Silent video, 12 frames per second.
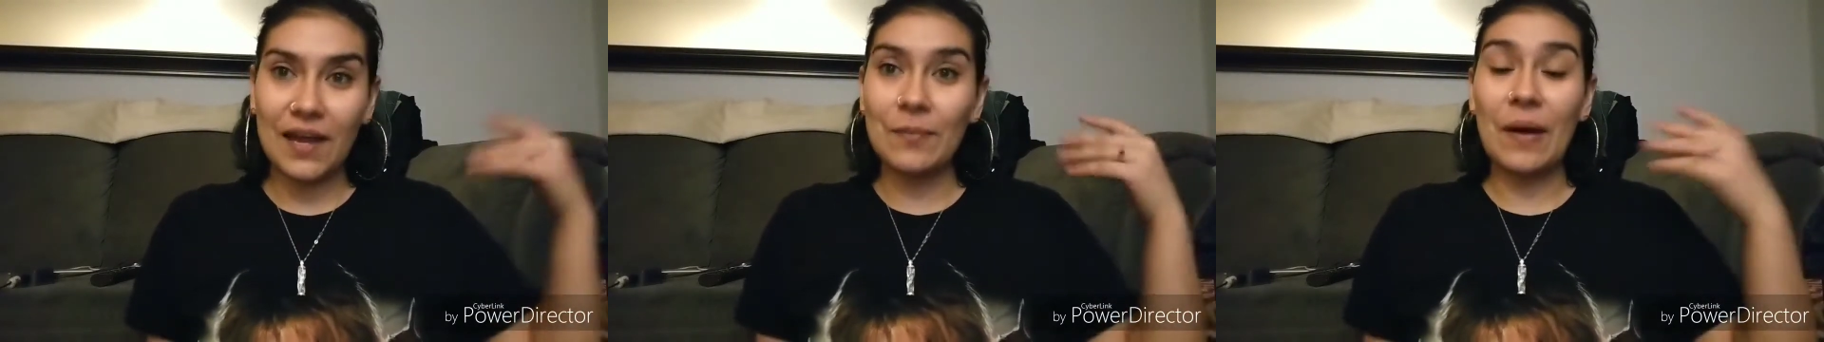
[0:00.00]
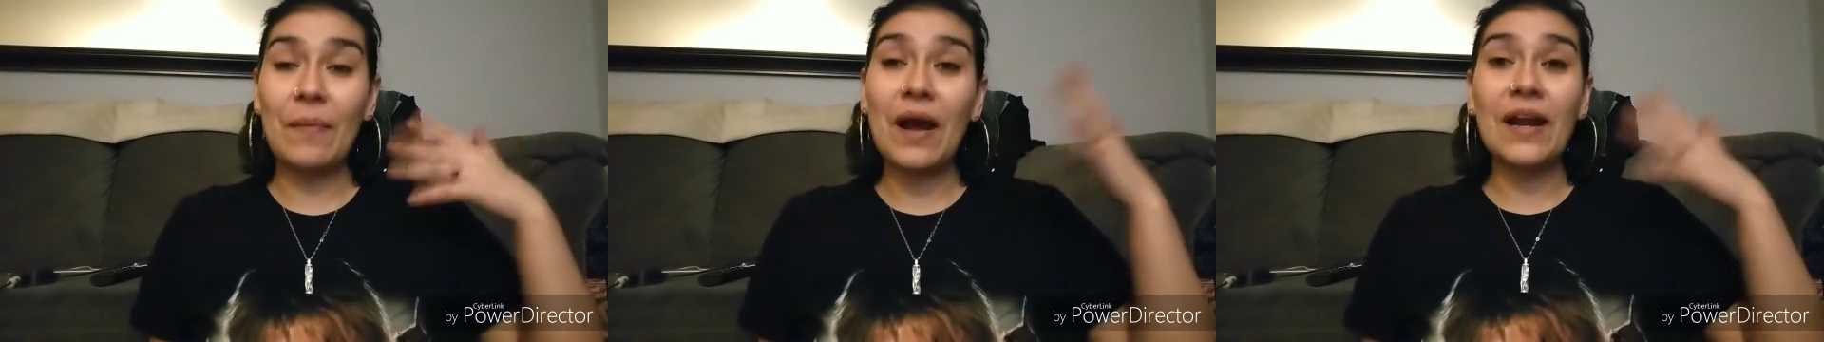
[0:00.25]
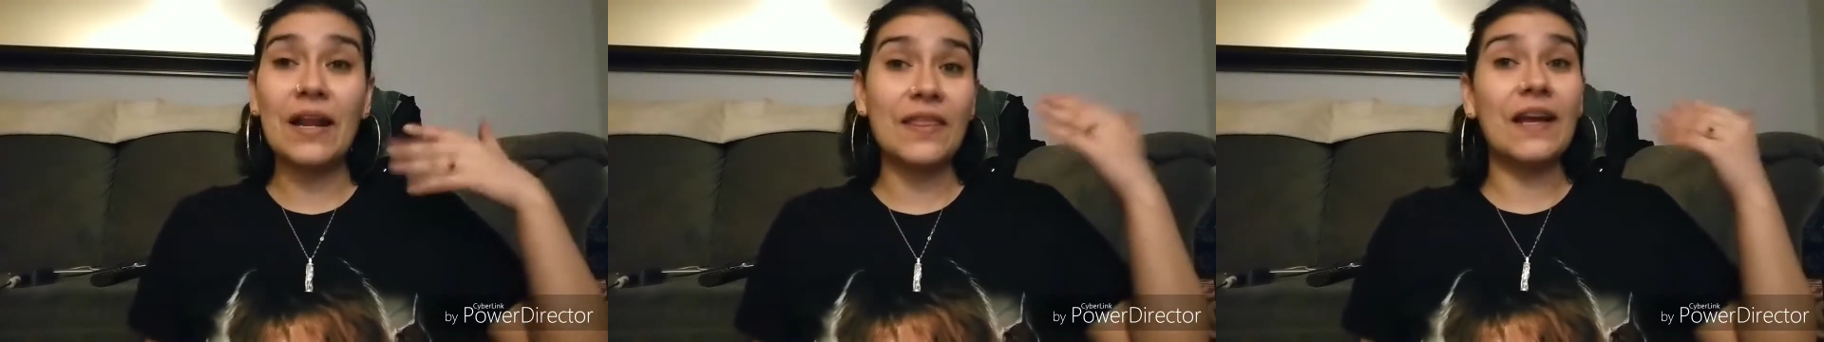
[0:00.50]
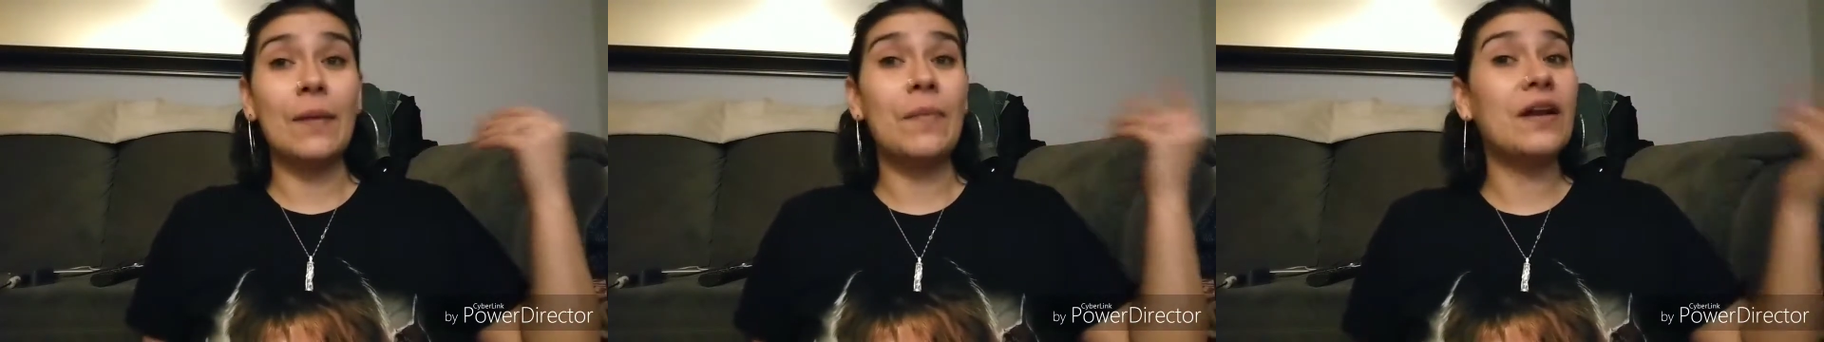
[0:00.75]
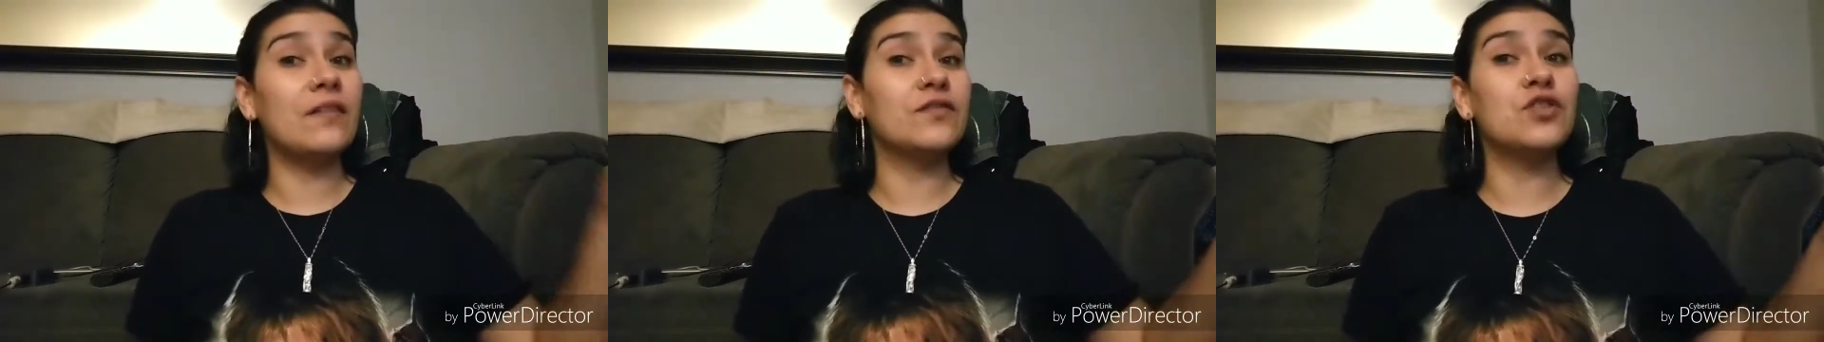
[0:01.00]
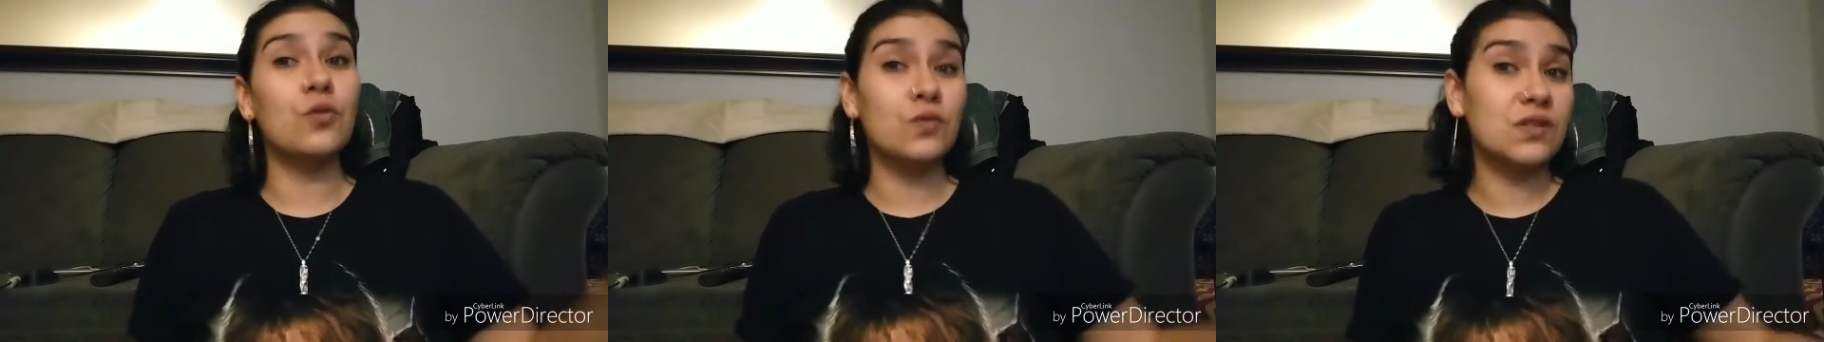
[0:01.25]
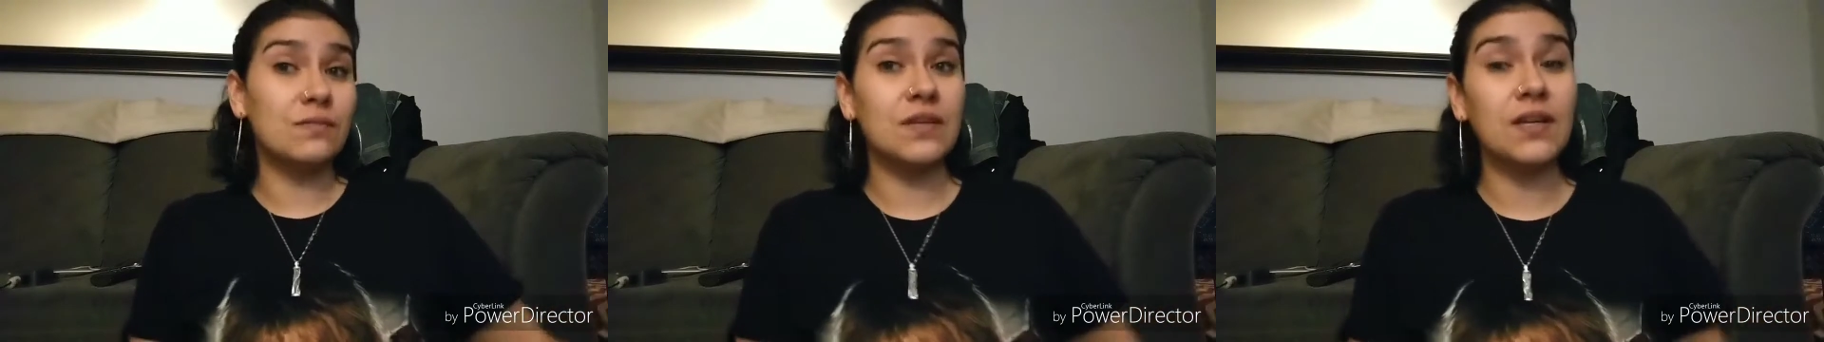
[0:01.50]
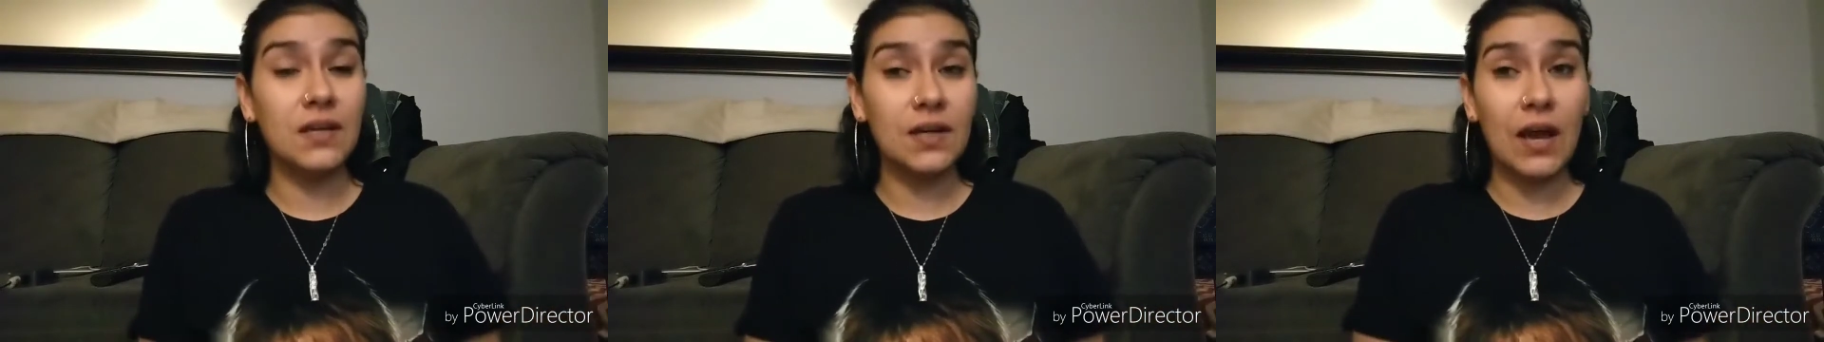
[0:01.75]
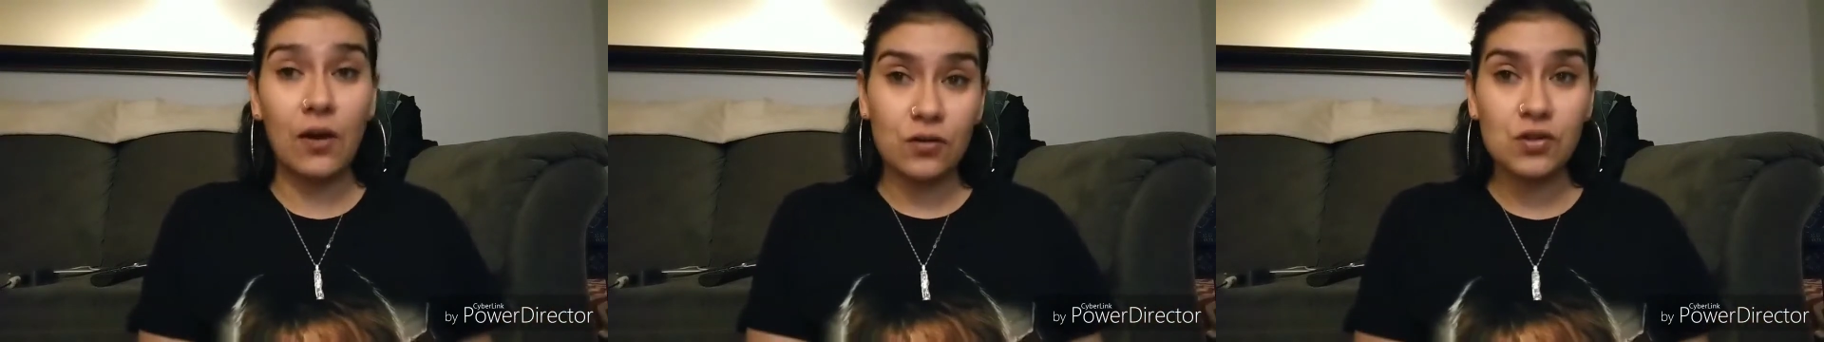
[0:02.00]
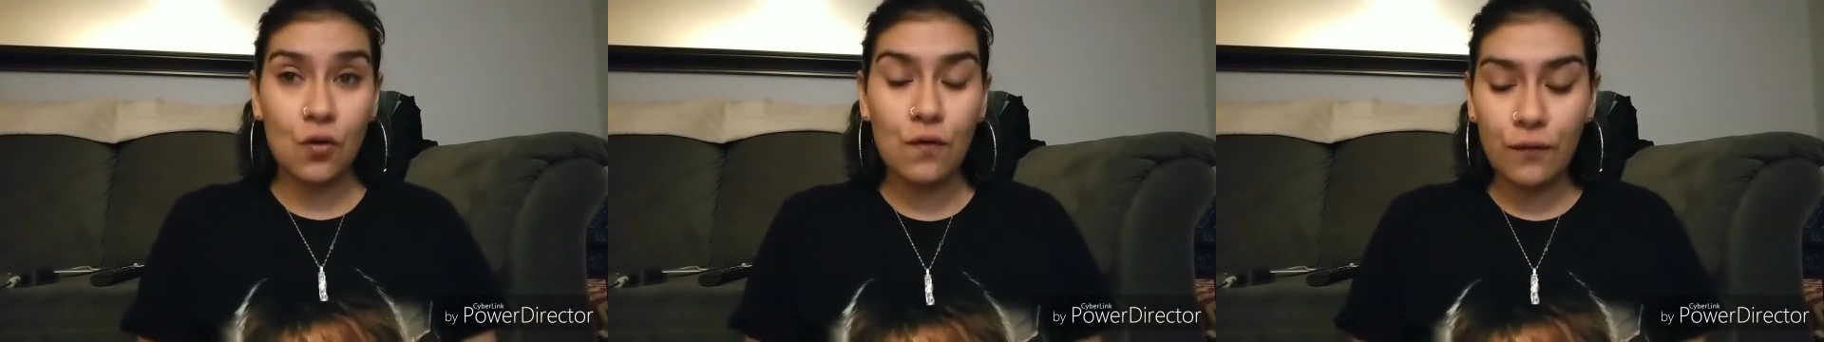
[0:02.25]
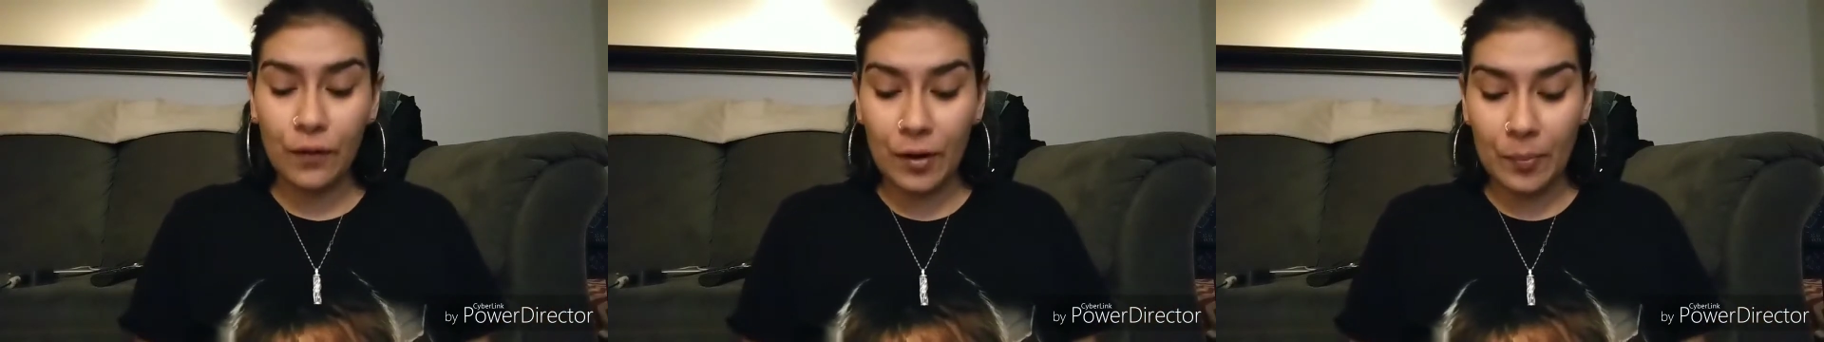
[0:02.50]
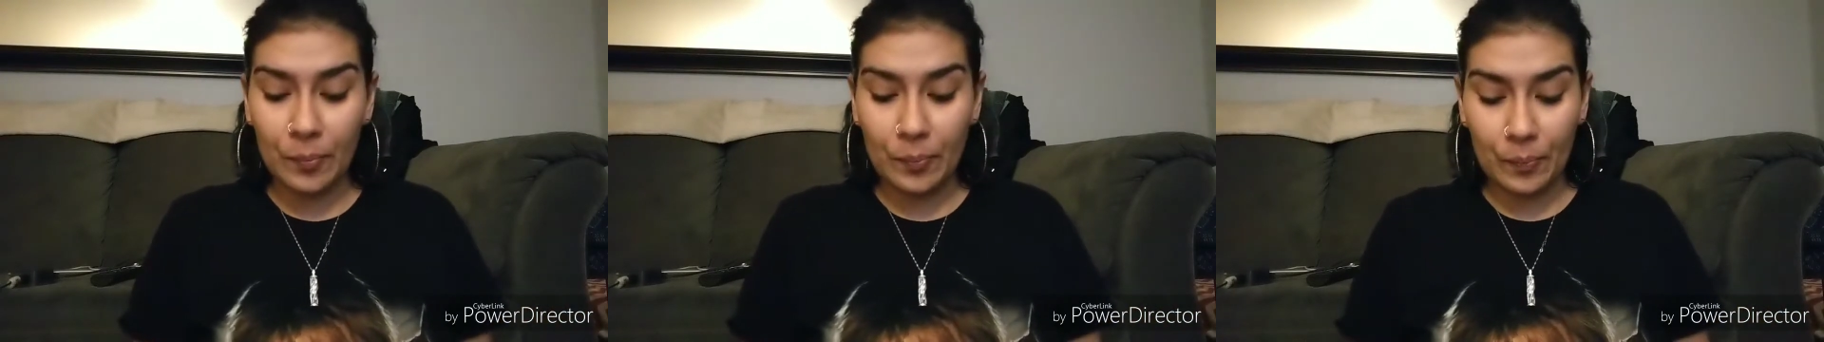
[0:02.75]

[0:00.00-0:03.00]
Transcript: In my mind, I think I might have chose something else over it